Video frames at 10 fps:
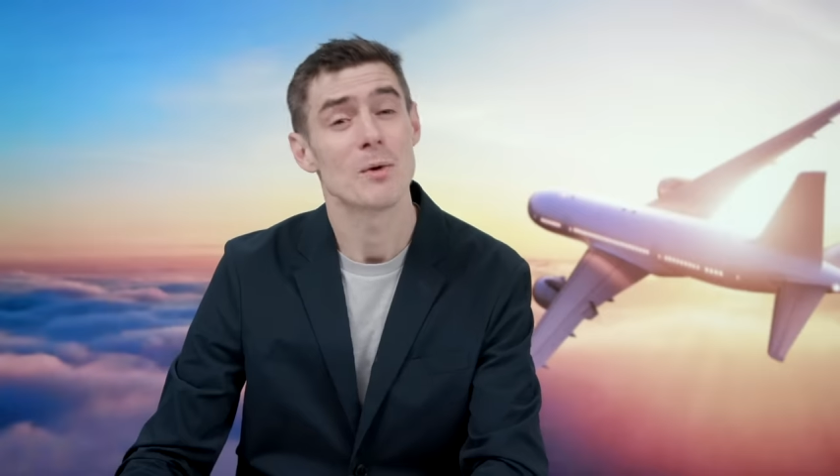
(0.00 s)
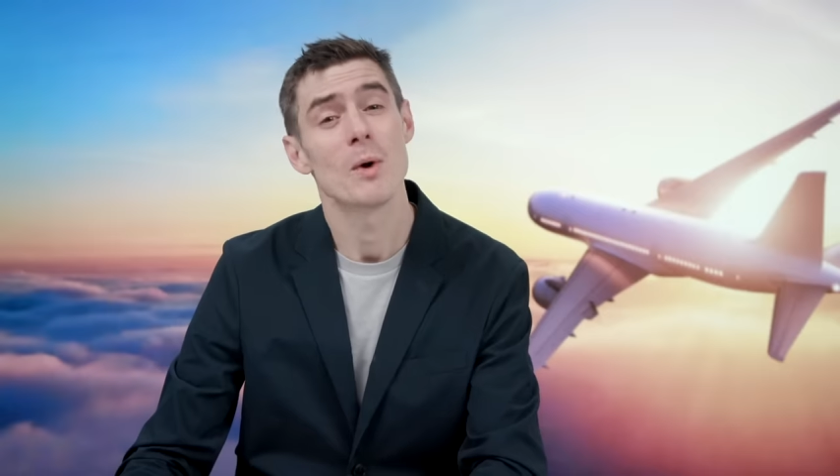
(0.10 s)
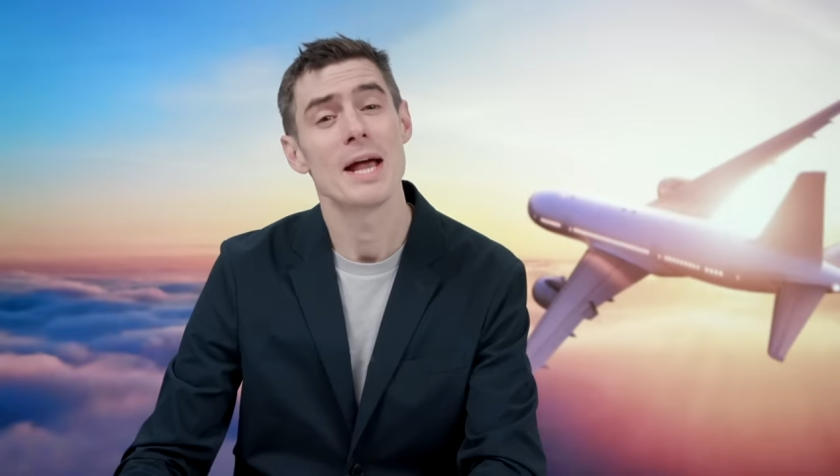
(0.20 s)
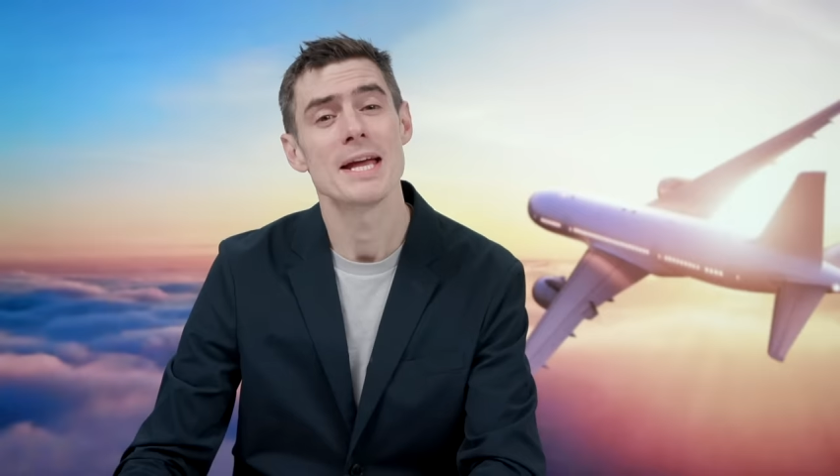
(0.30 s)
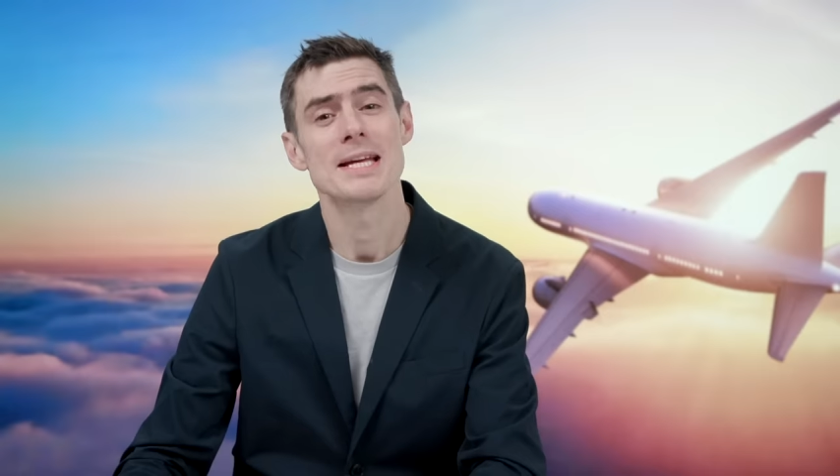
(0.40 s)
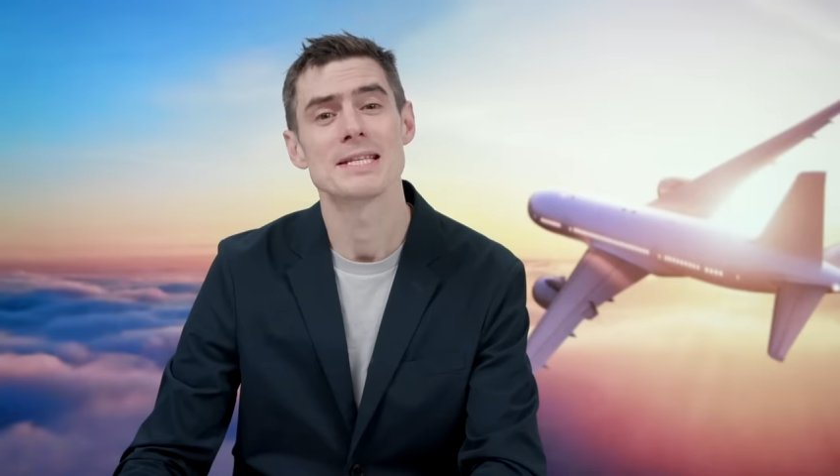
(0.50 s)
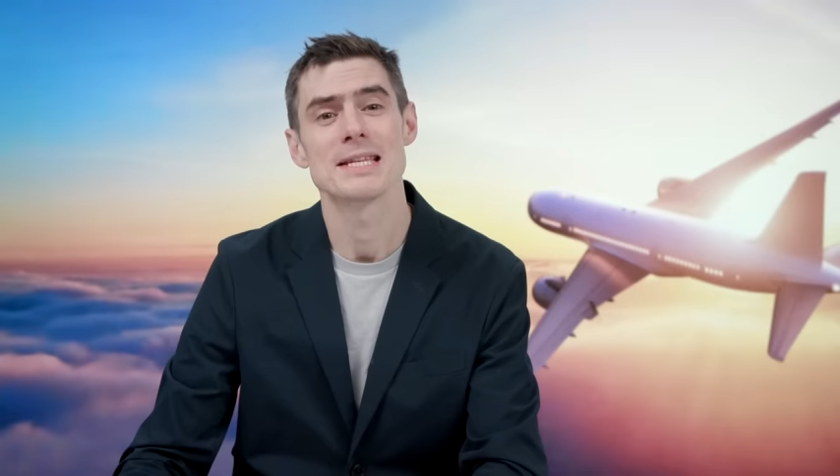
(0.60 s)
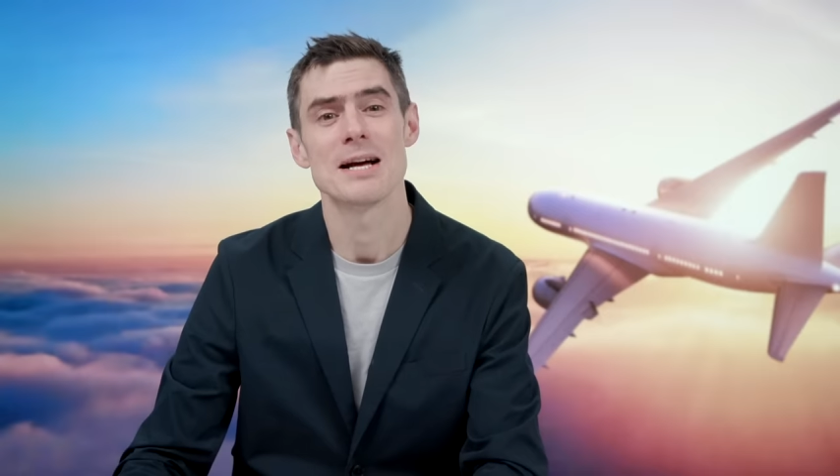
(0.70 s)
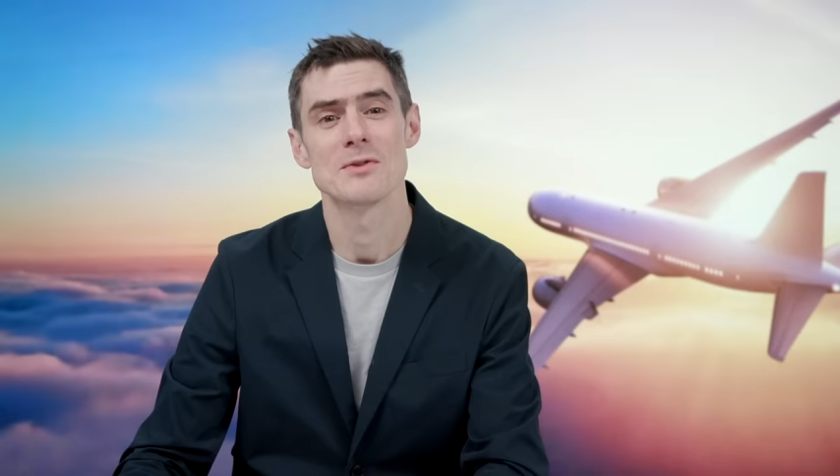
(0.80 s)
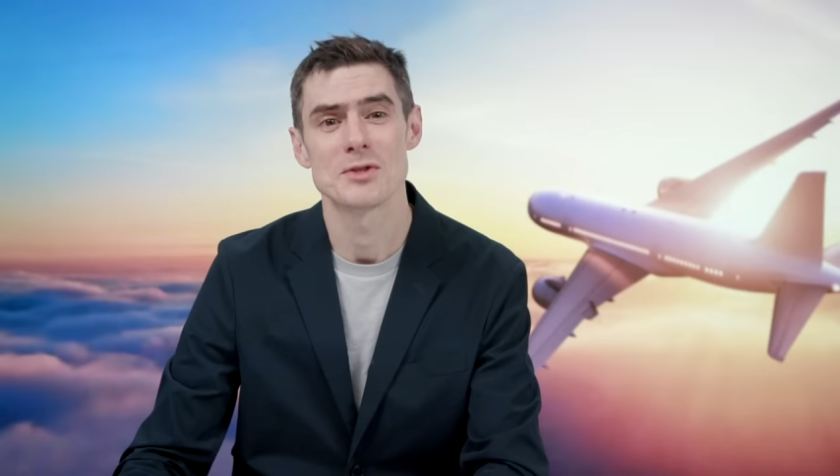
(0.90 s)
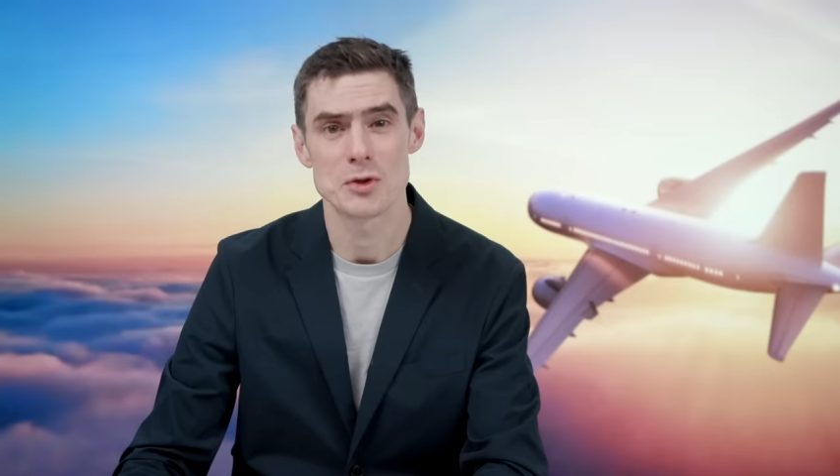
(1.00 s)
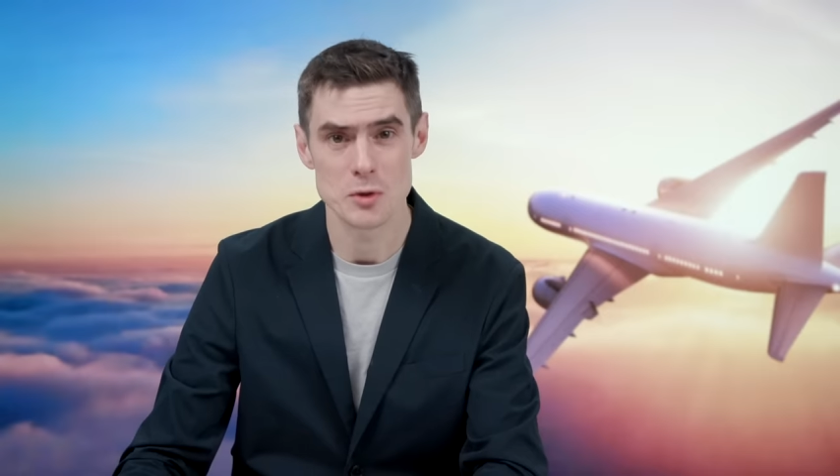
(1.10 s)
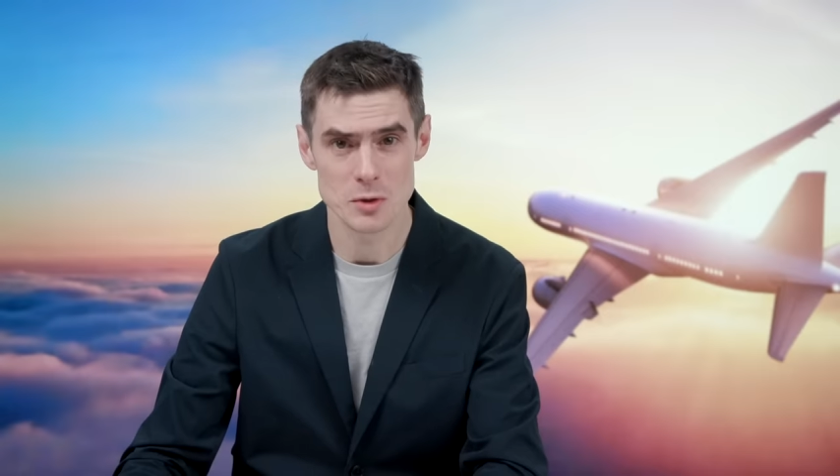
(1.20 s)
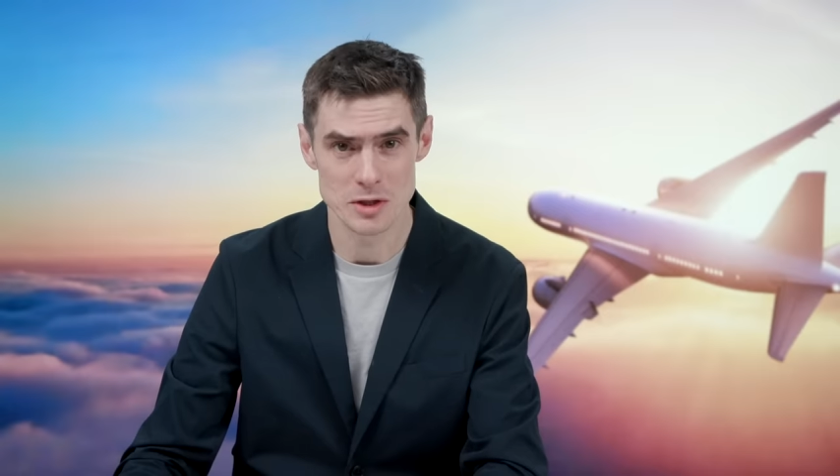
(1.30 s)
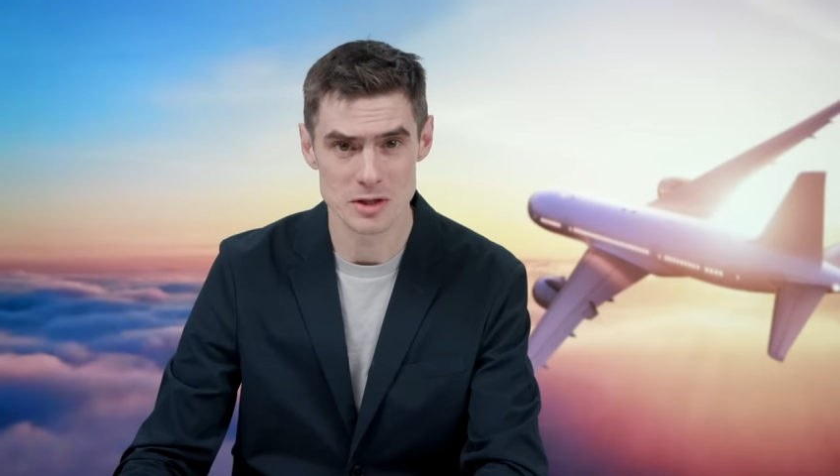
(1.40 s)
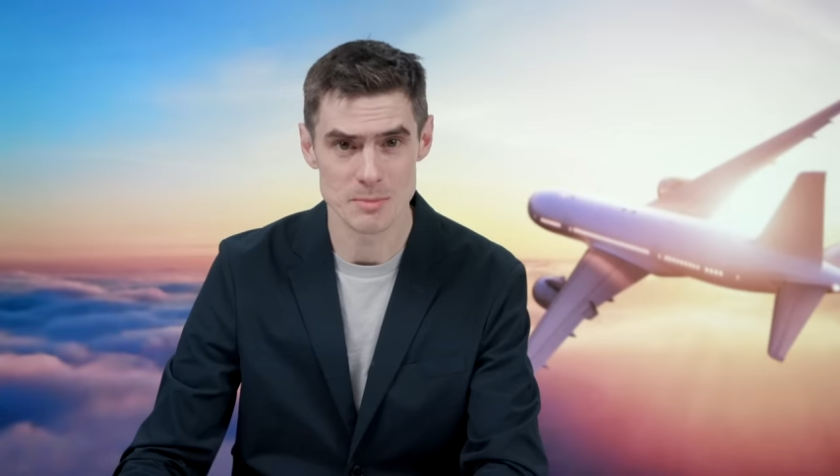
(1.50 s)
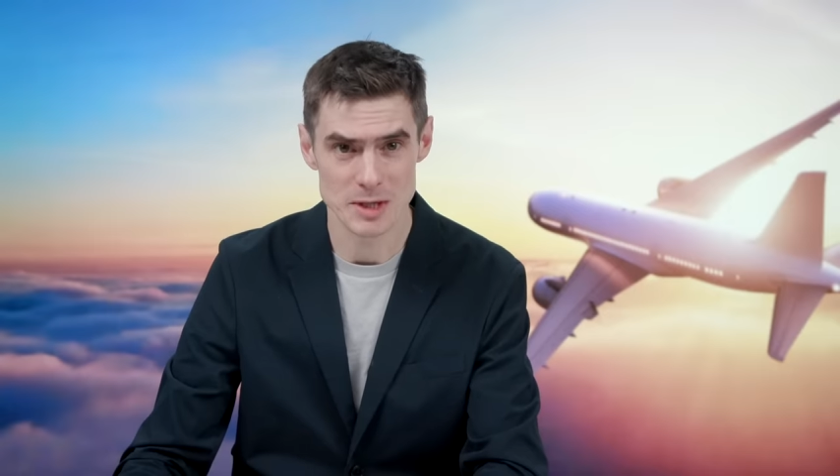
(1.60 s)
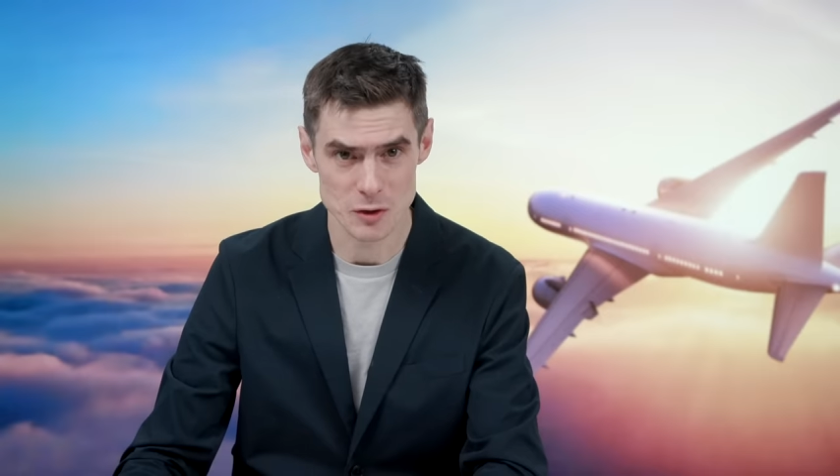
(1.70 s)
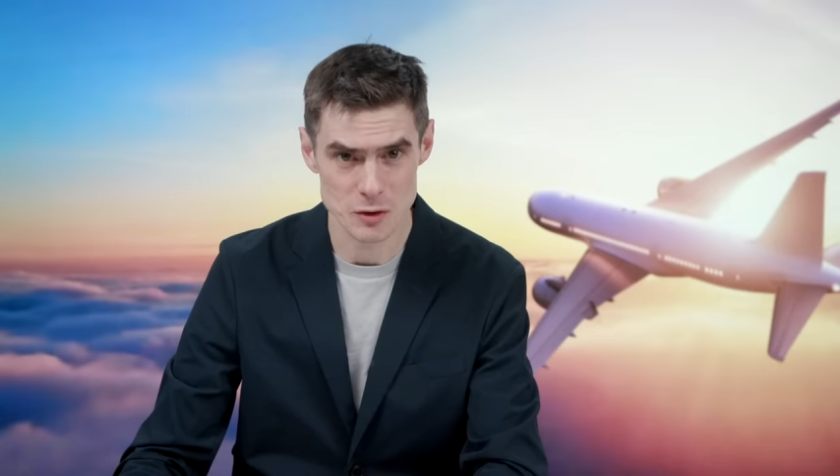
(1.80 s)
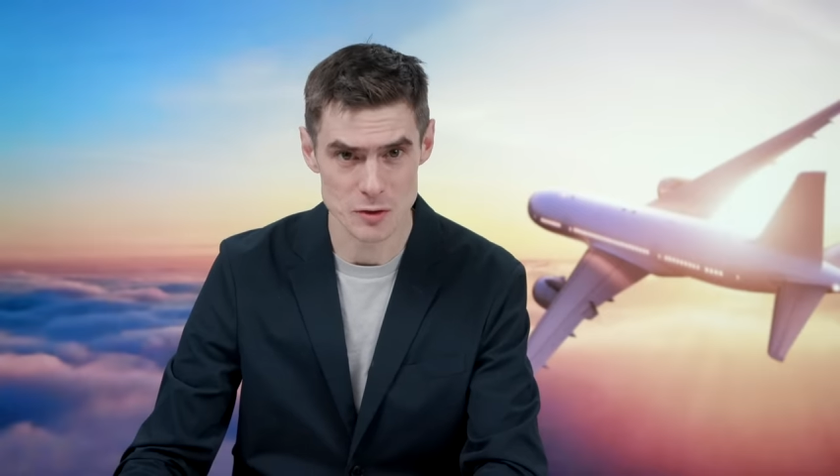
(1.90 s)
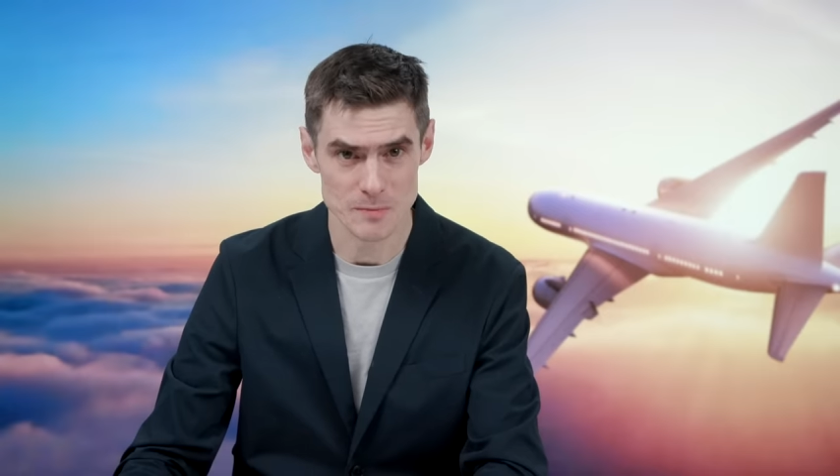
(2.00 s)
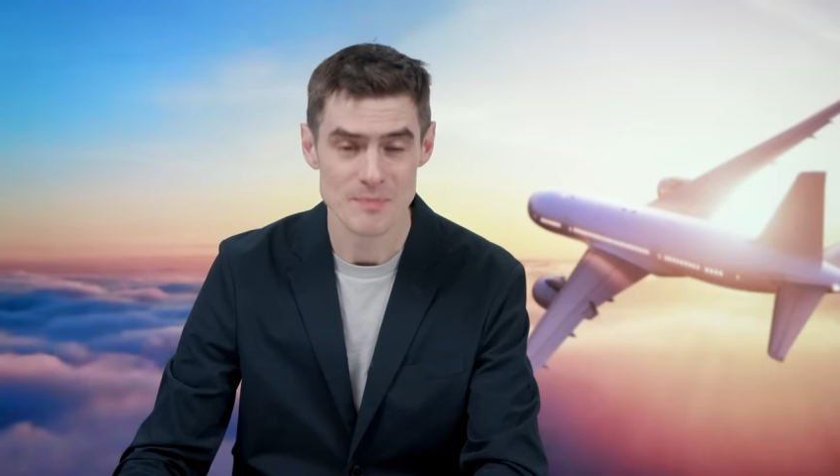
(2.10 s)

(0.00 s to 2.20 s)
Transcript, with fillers: In a way, it sounds too good to be true.